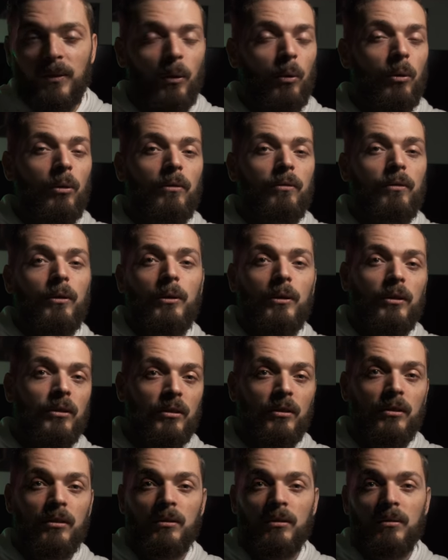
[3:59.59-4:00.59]

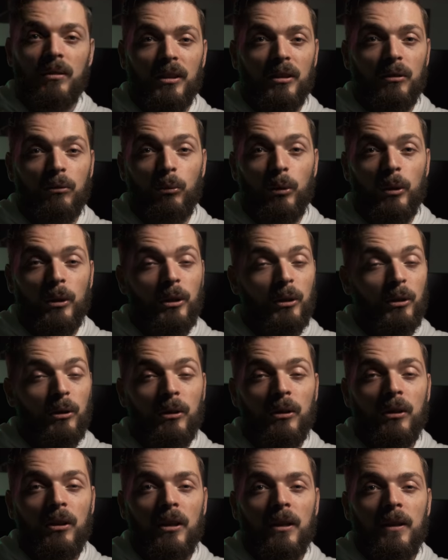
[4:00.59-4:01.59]
autofocus is really good.